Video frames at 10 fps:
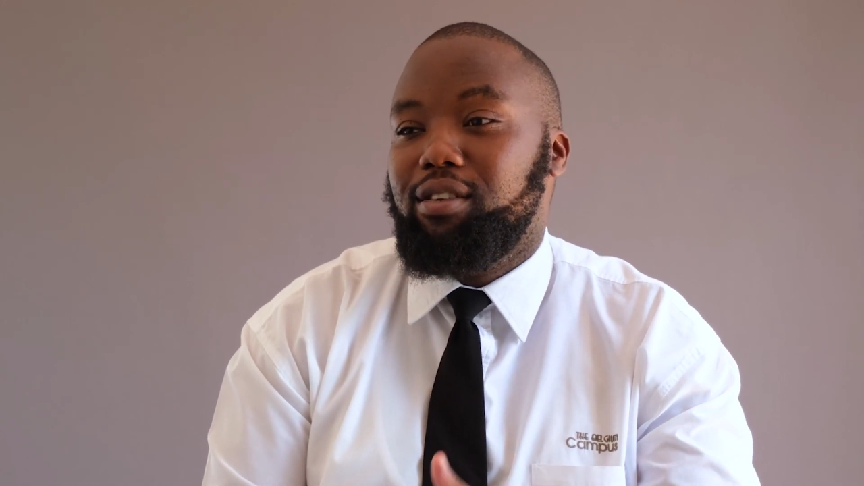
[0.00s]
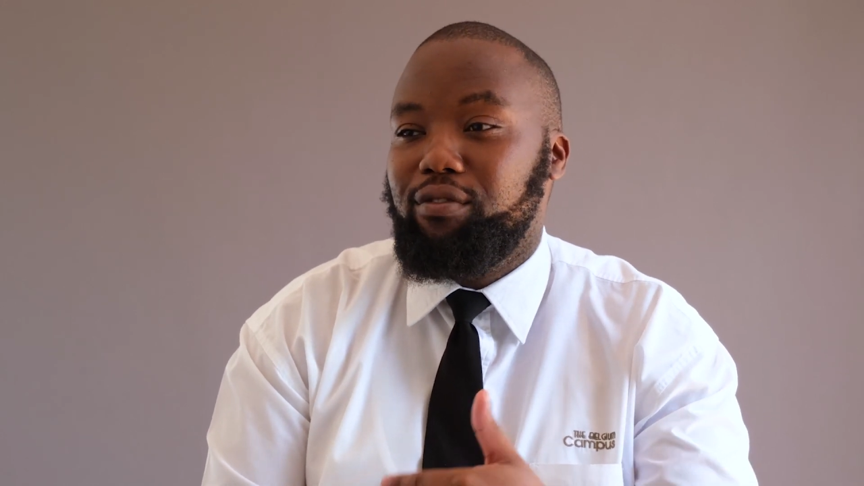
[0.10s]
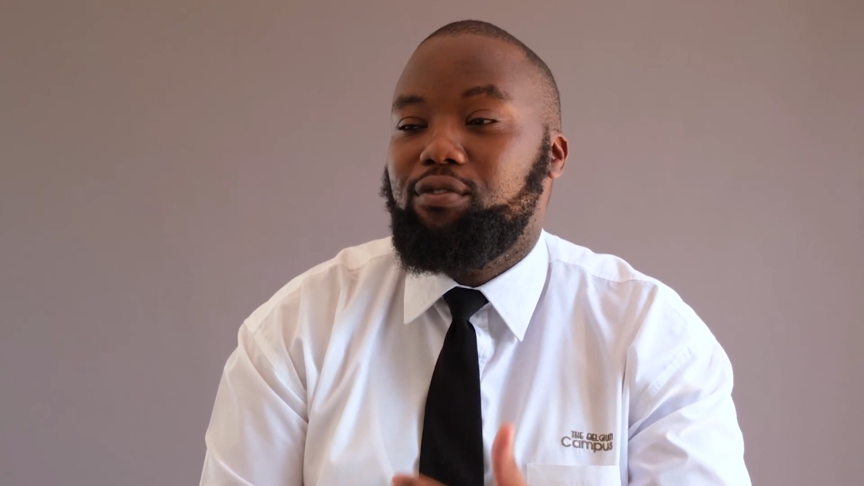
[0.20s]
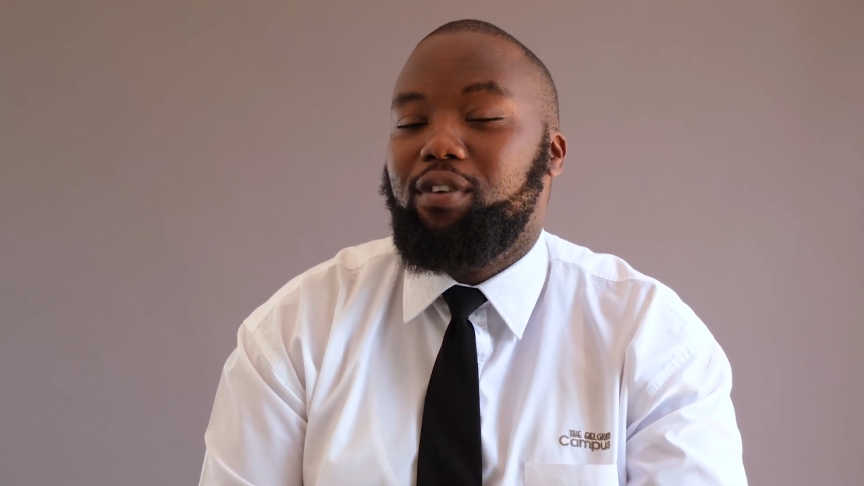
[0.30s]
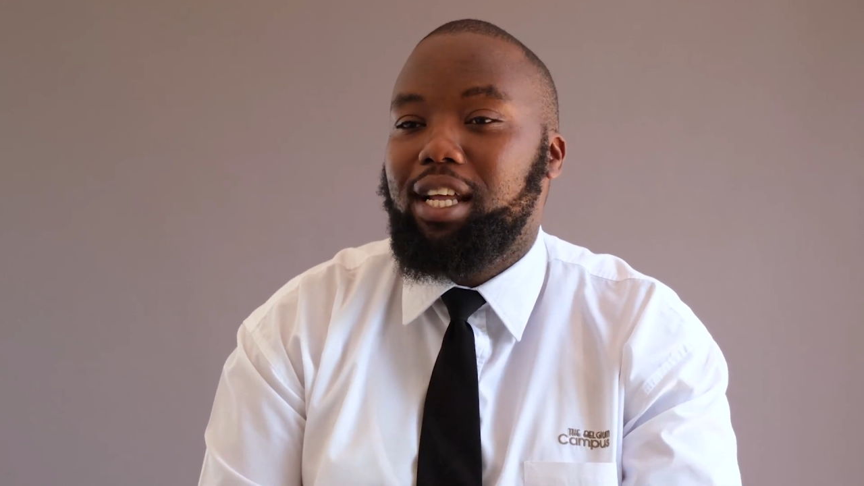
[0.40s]

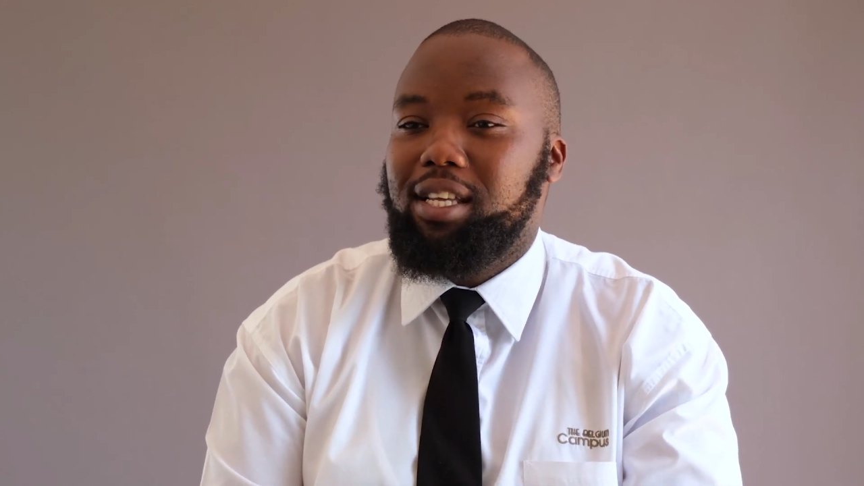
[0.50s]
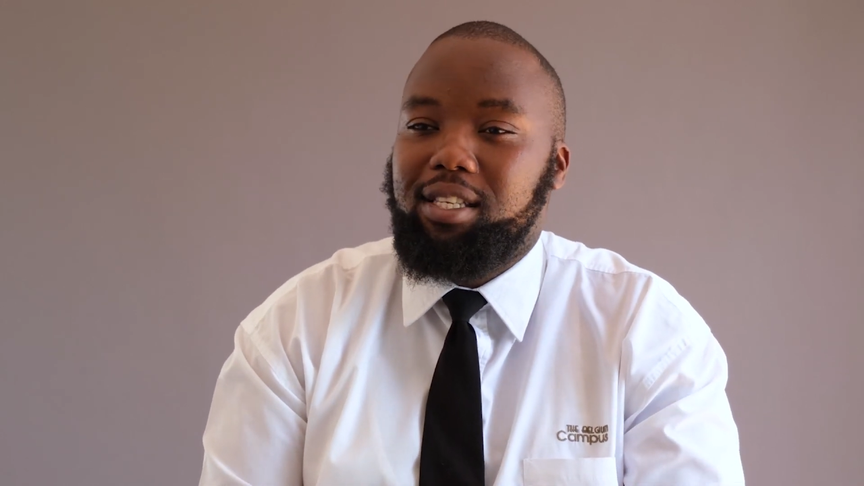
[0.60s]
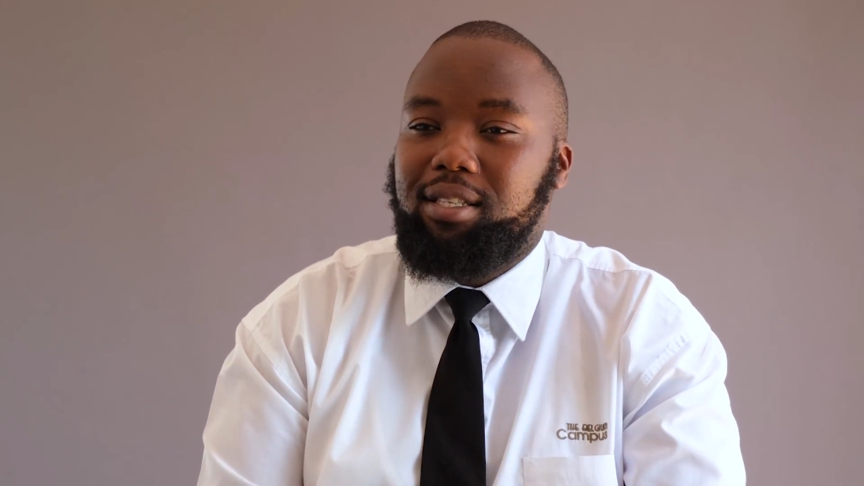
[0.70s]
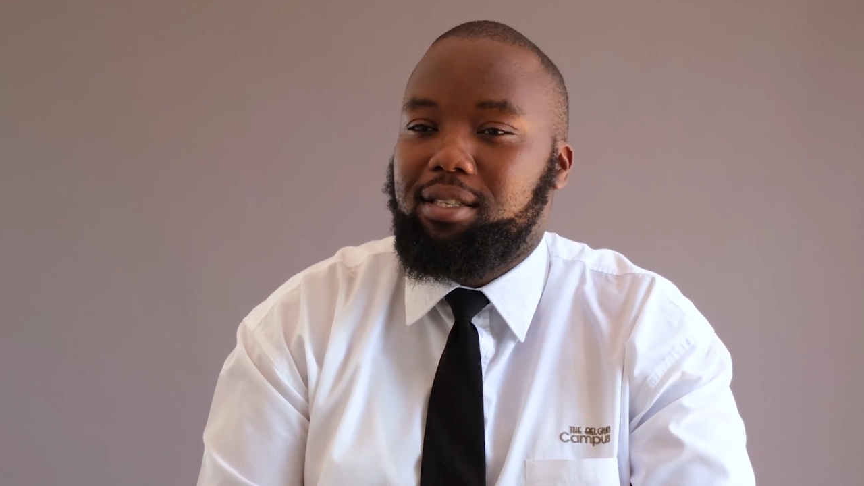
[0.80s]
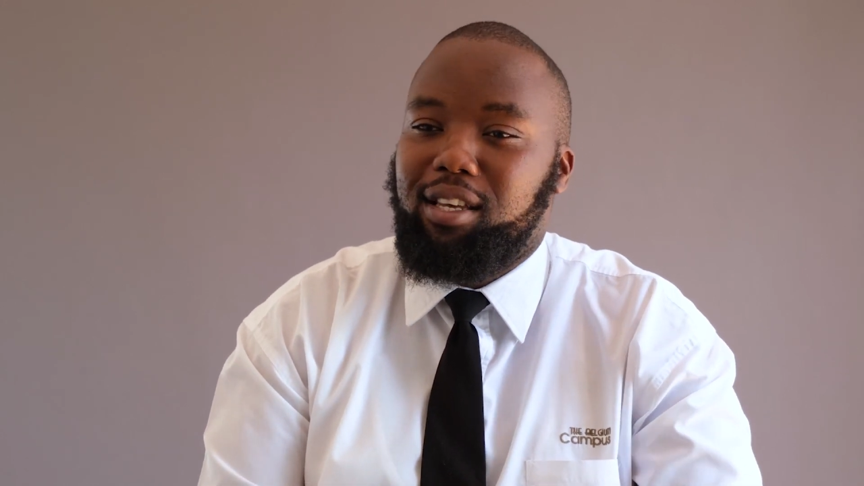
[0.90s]
every Friday
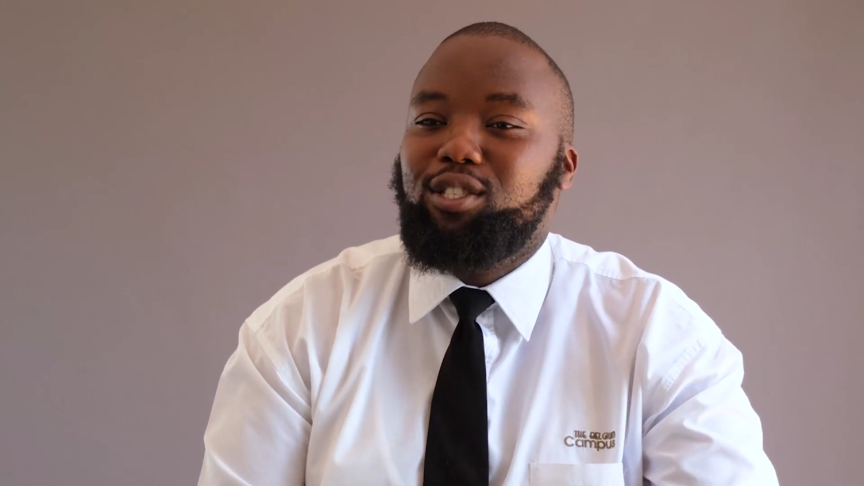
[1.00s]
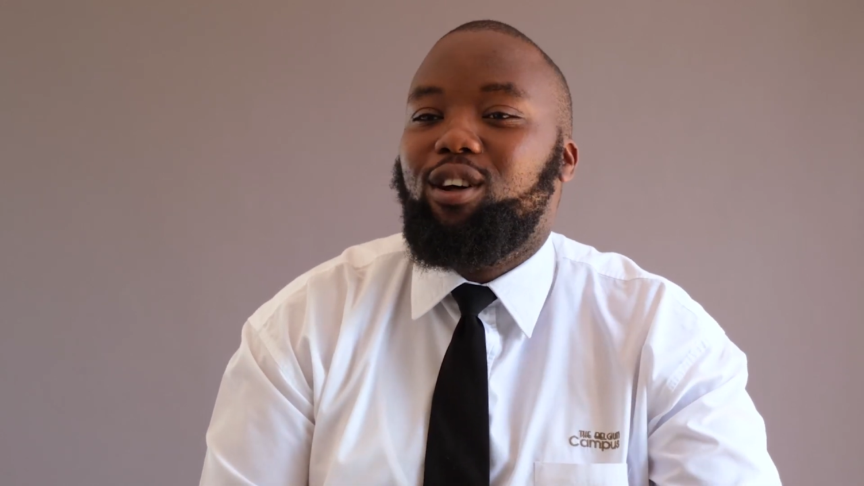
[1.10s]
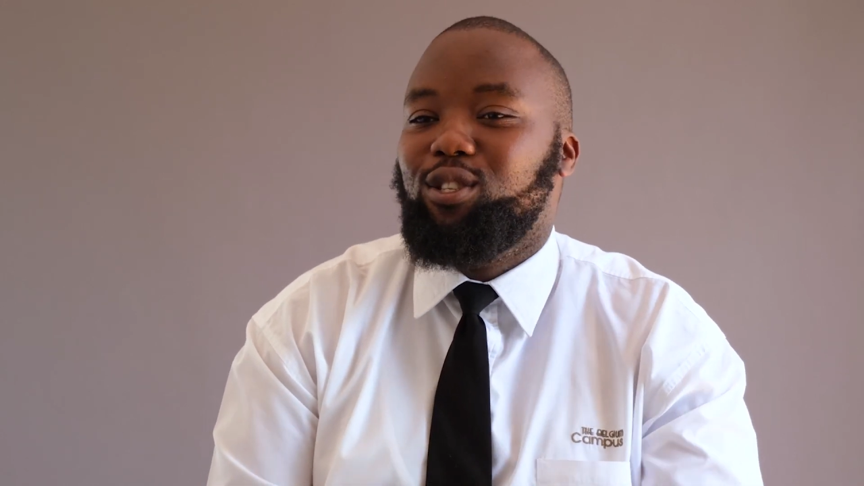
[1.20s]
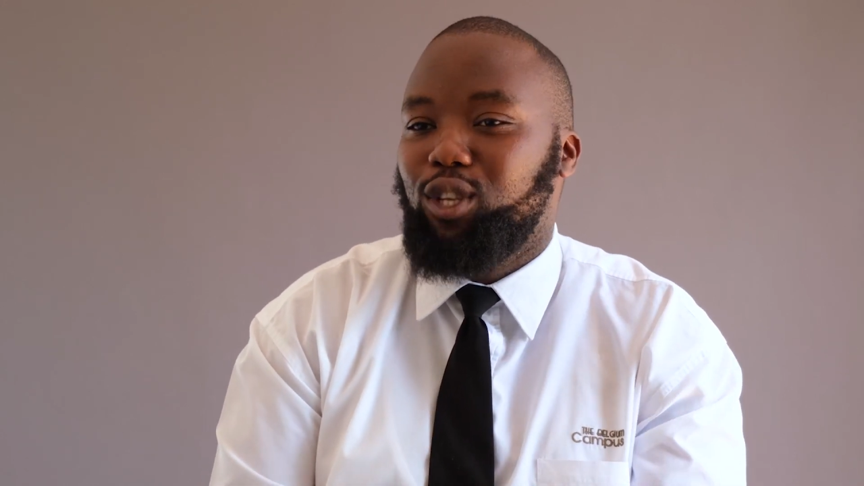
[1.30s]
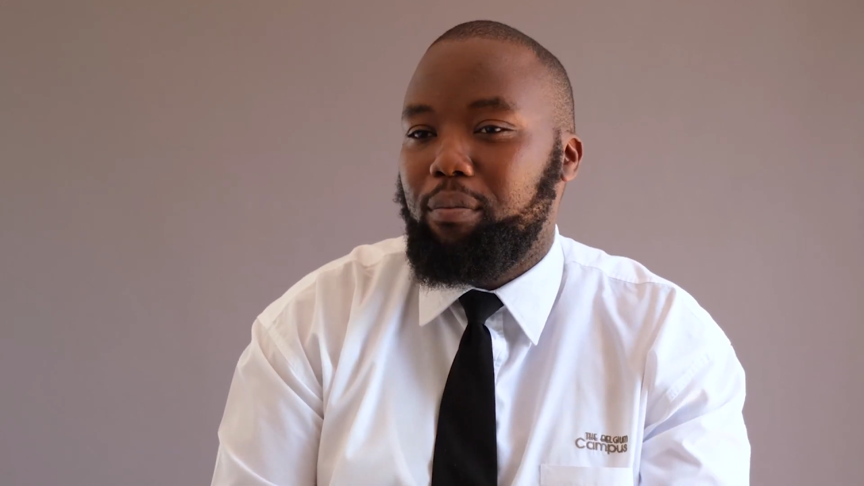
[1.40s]
there's a test.
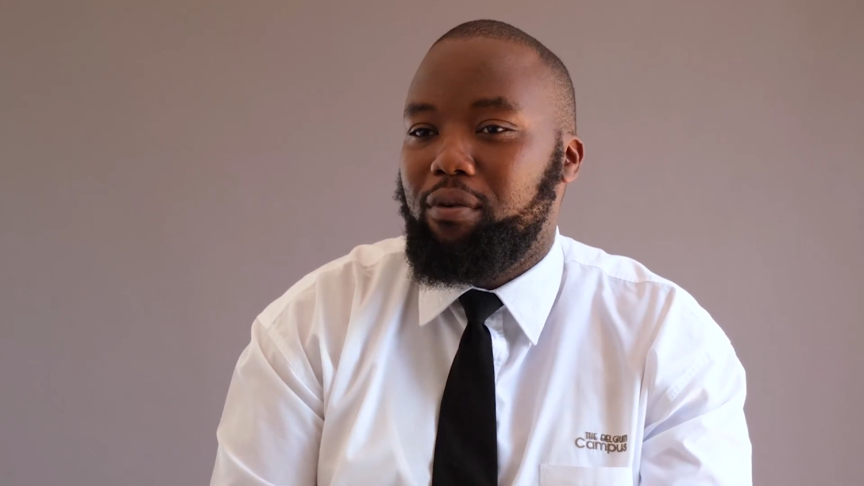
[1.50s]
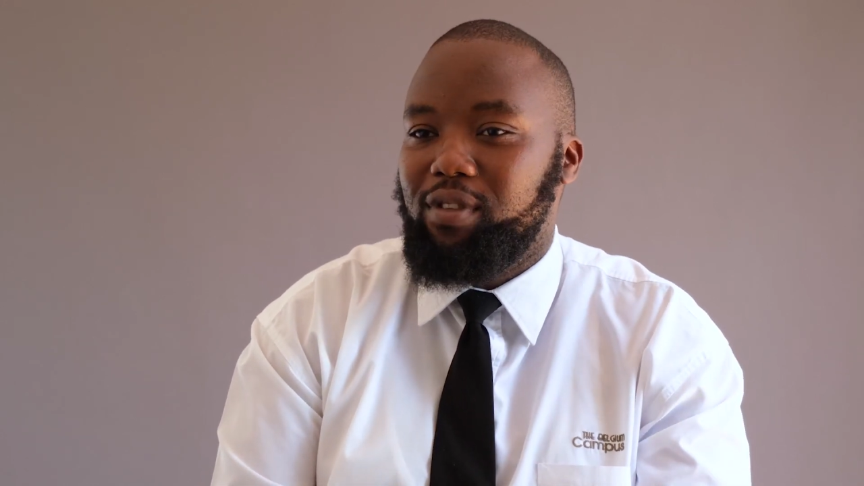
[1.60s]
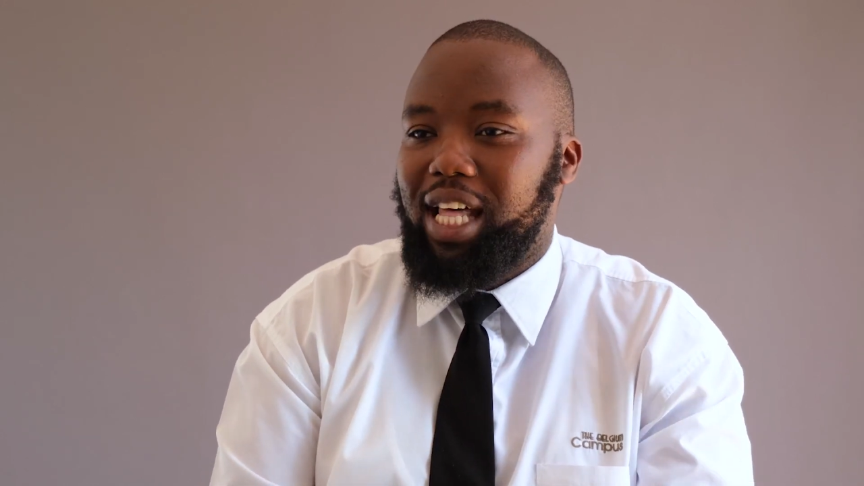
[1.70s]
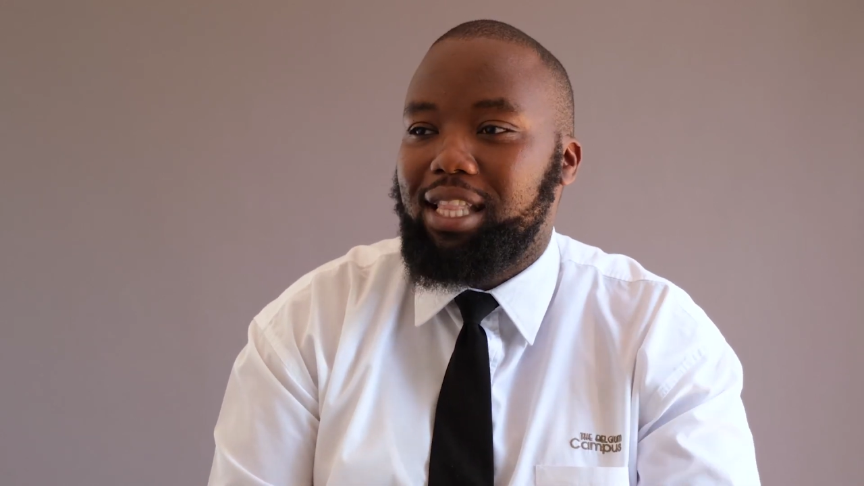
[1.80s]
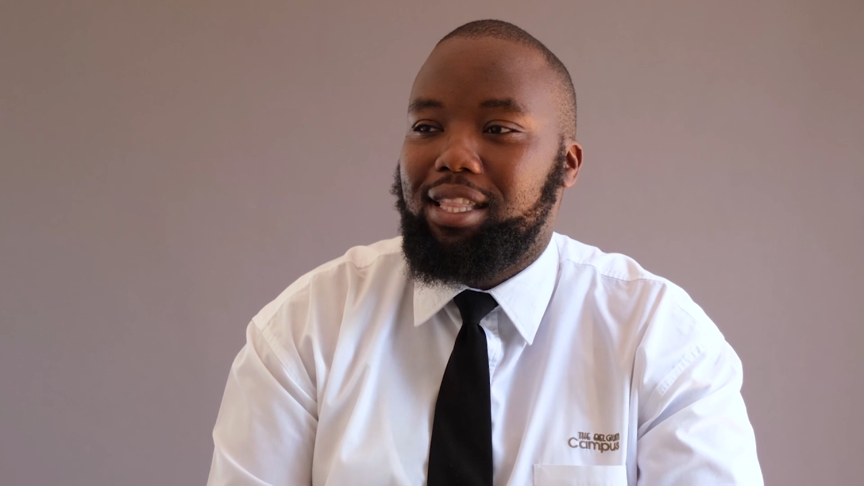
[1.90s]
On top of
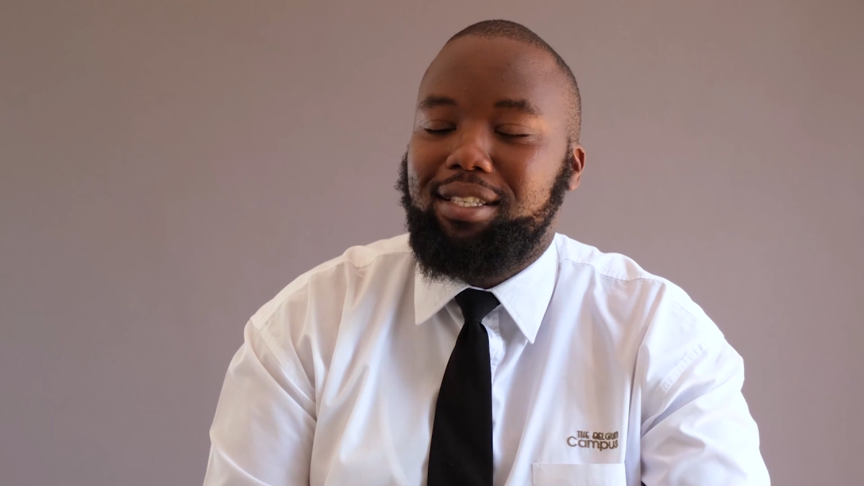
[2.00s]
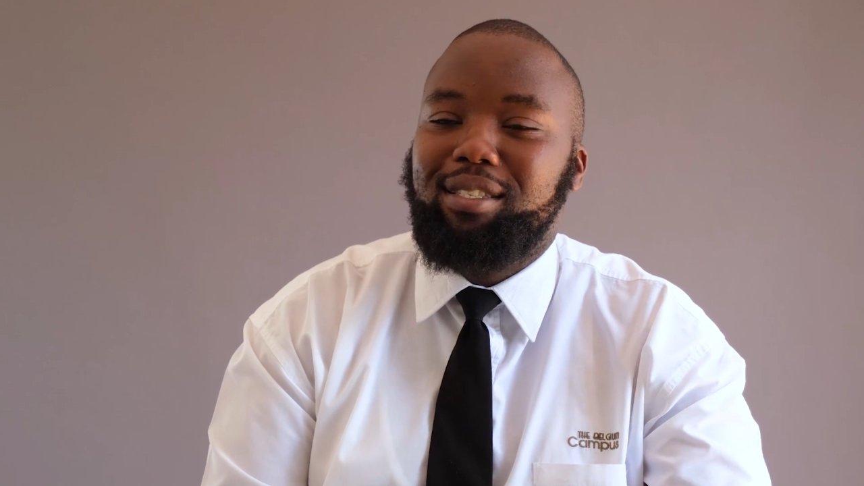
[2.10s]
that, there's